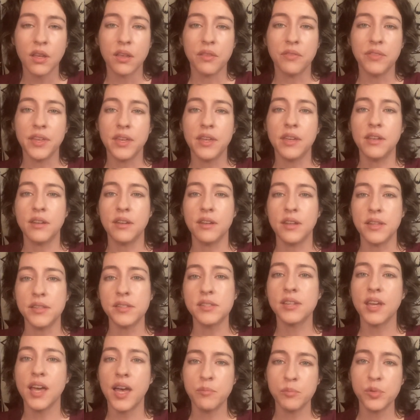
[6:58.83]
then it's
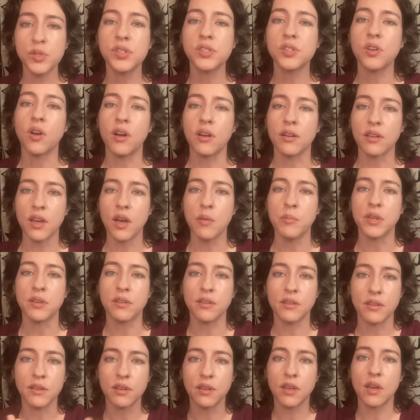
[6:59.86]
time to start
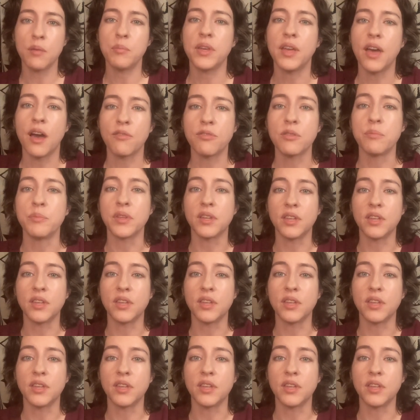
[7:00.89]
coming out from the